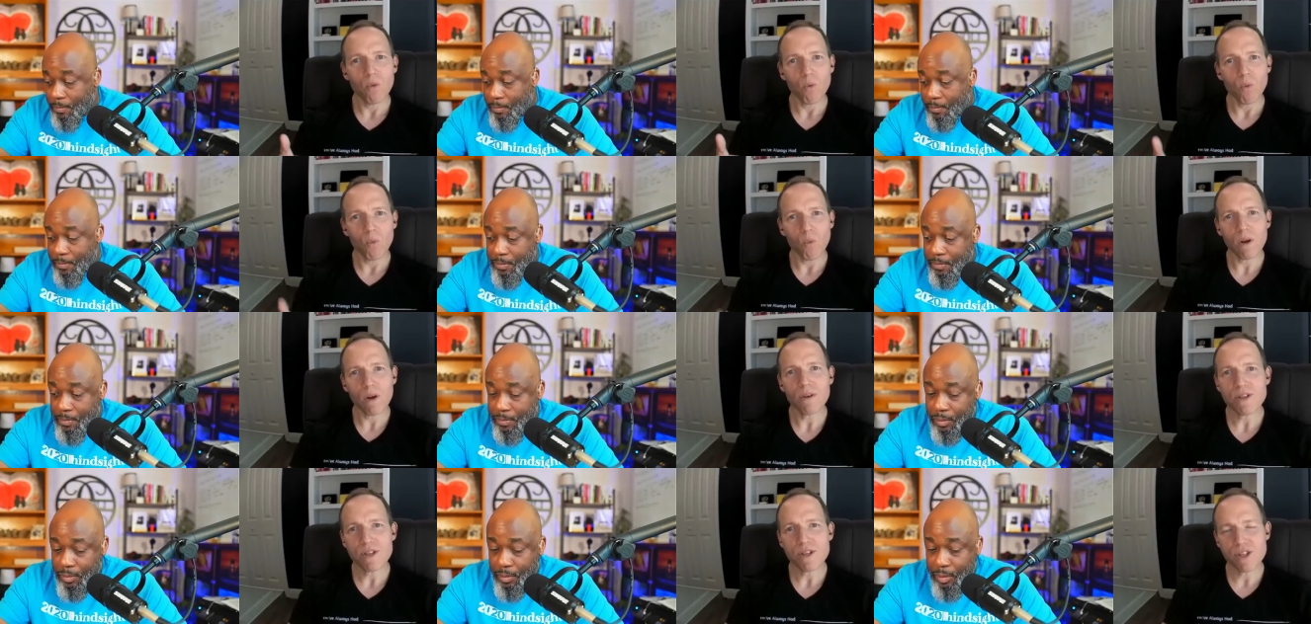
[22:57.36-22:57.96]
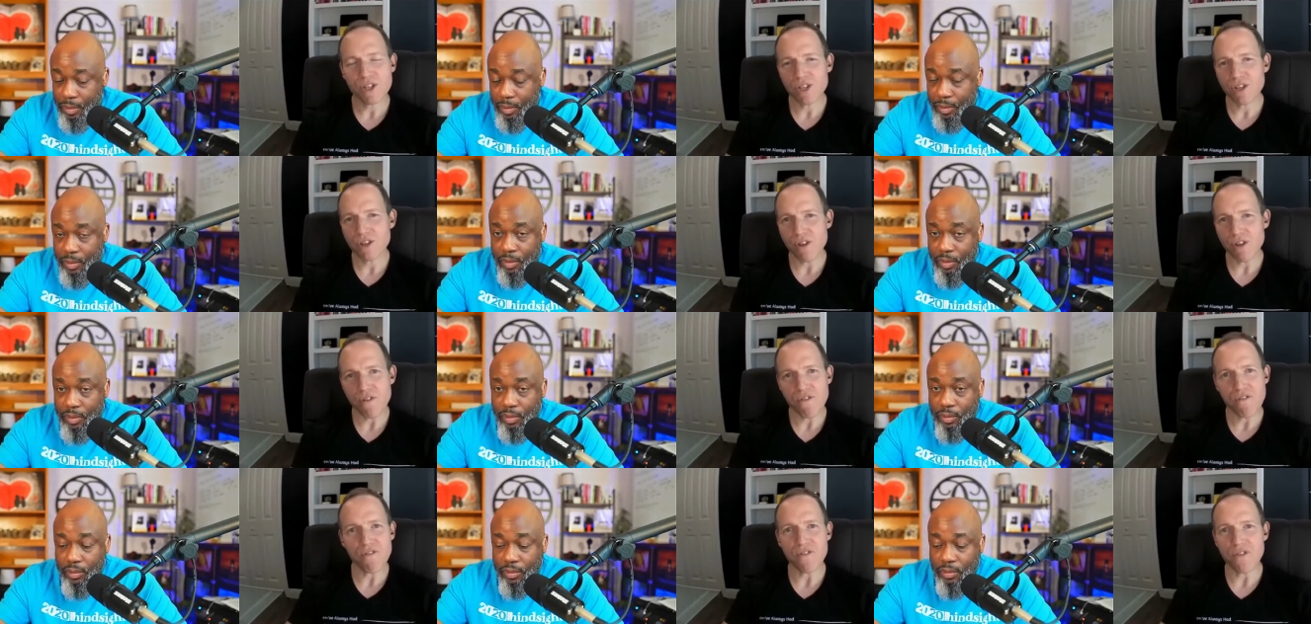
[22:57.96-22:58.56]
Speaker 1: what do
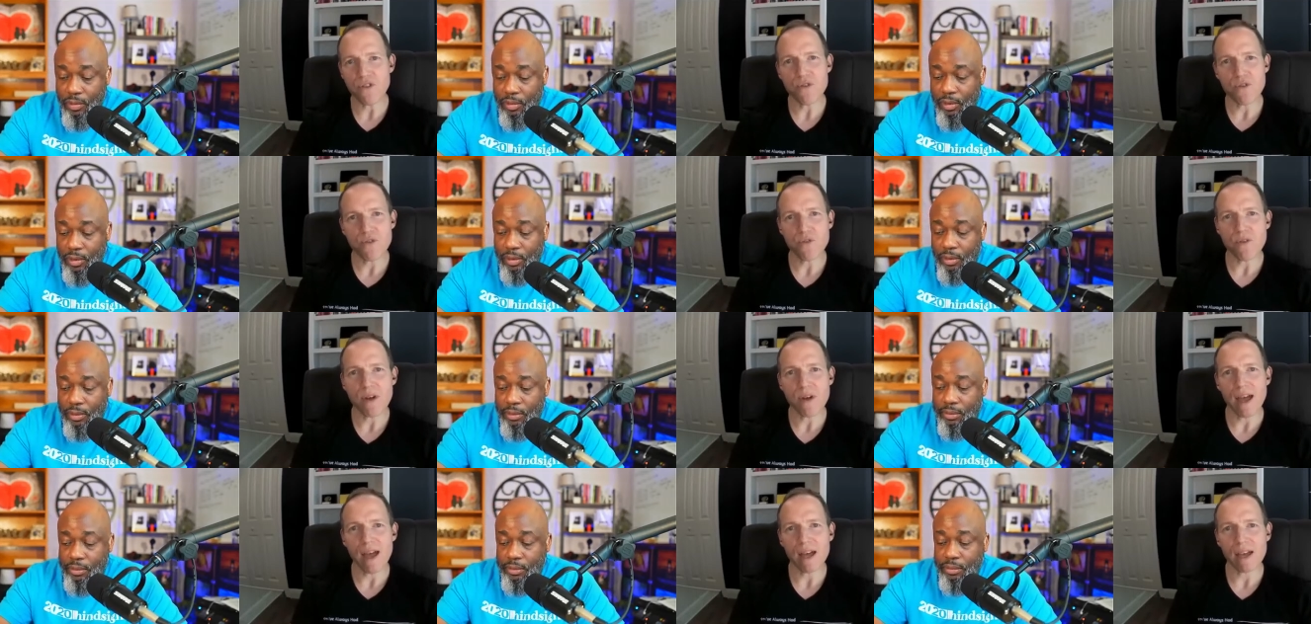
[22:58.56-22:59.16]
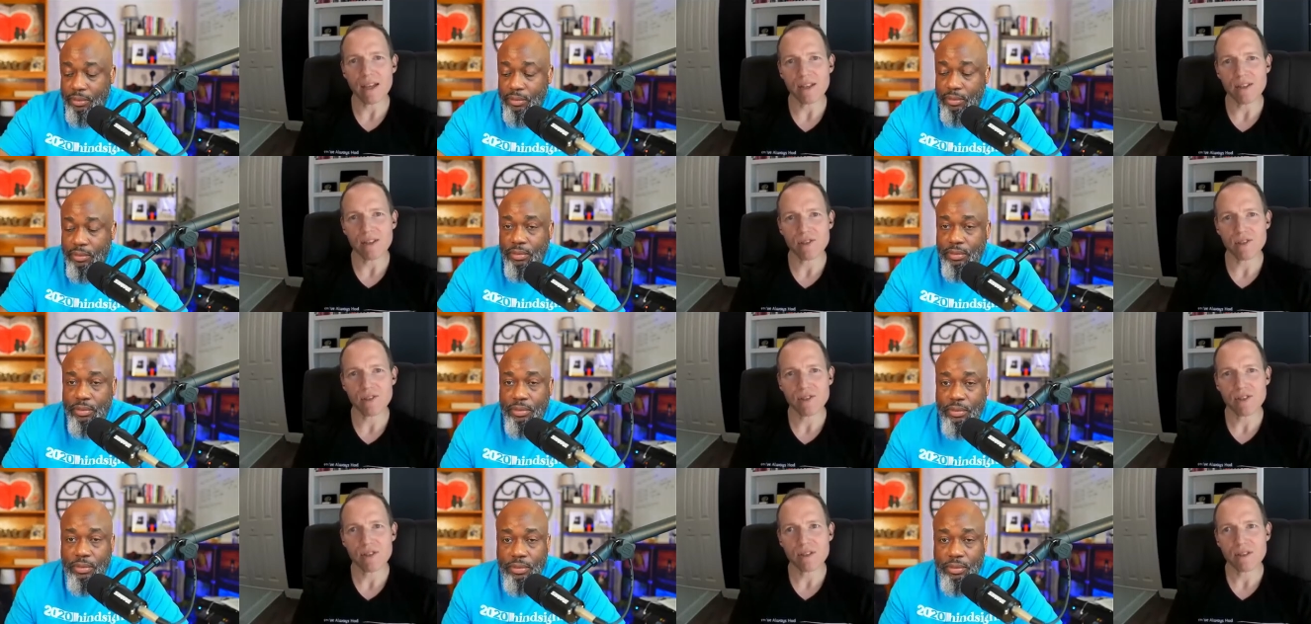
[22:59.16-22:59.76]
you view
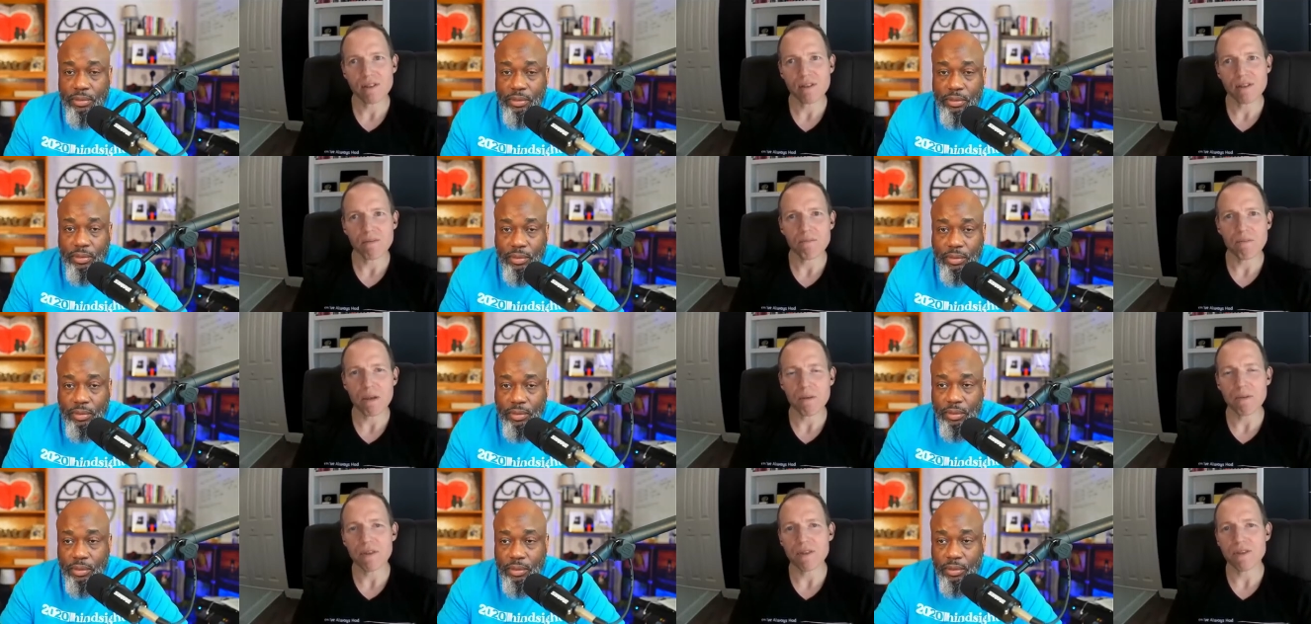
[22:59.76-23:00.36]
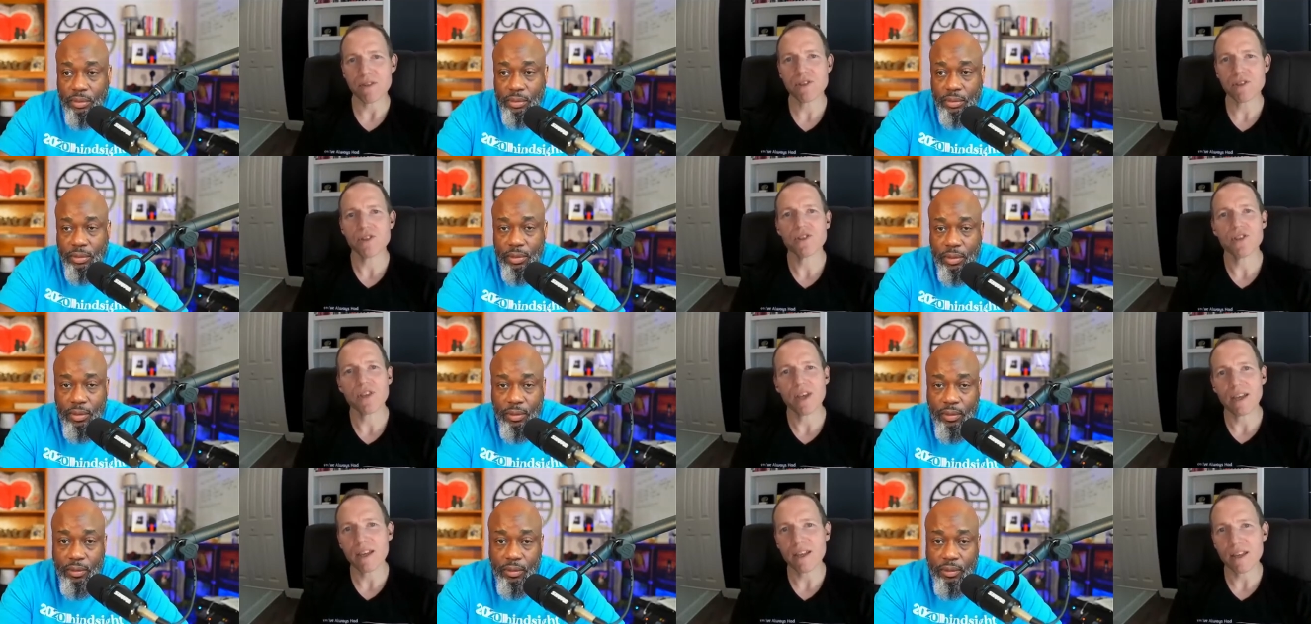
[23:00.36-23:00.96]
as maybe the
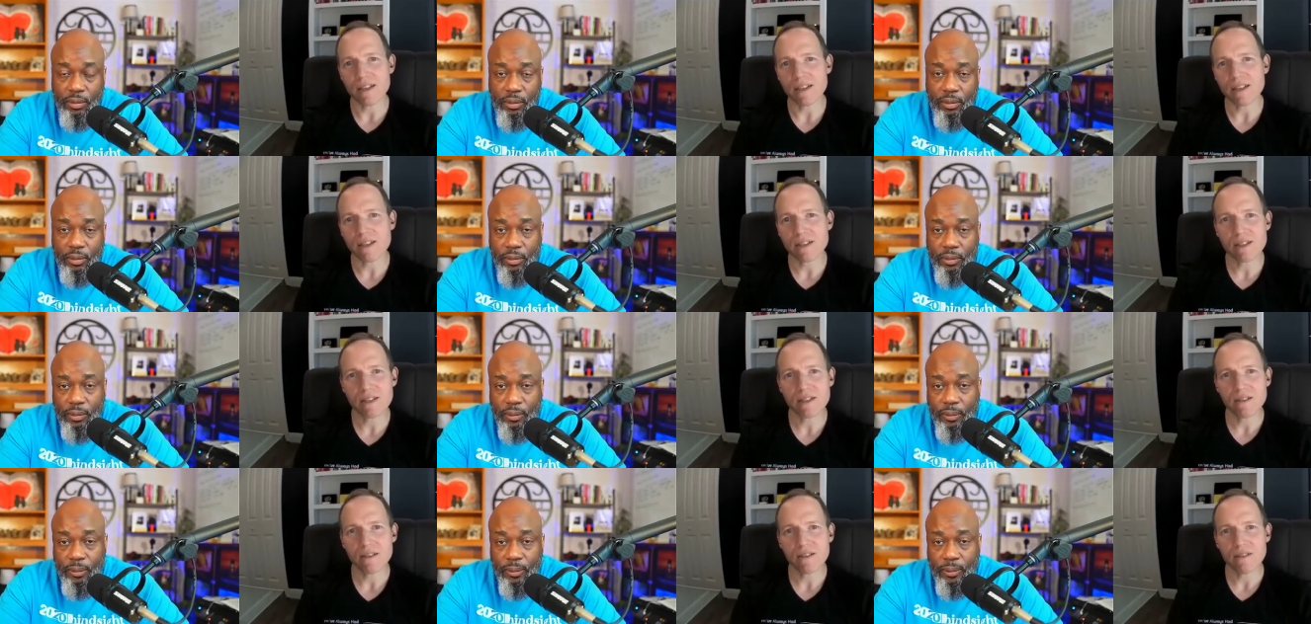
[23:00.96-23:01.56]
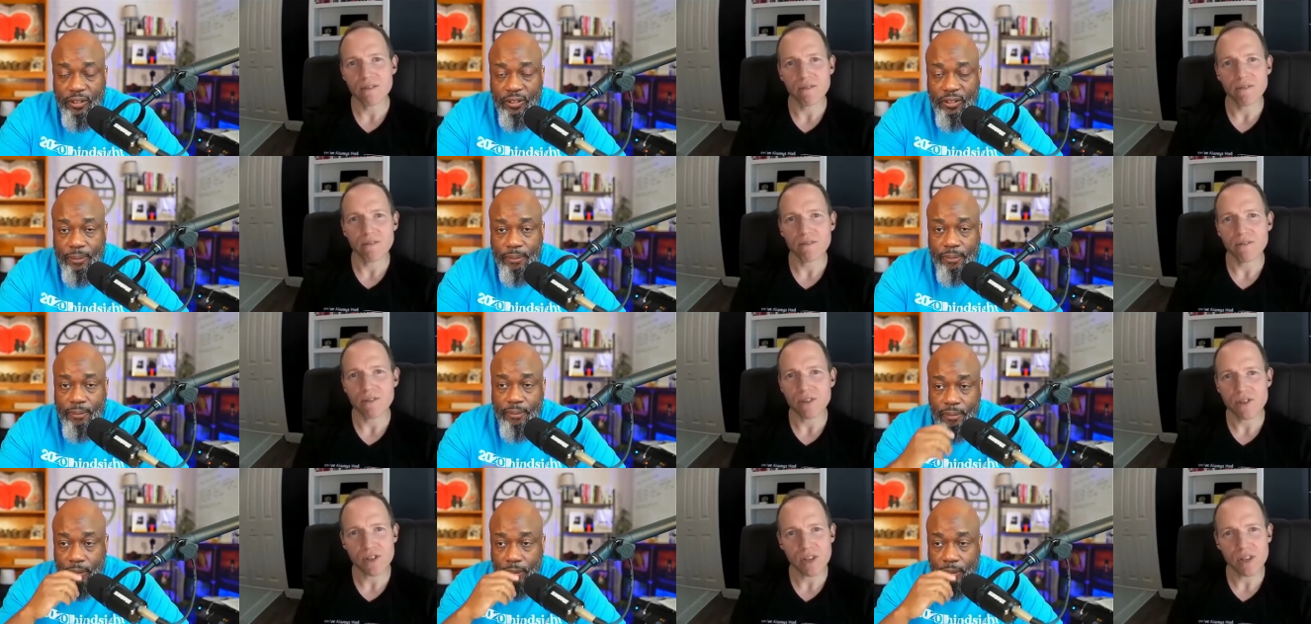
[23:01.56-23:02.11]
second the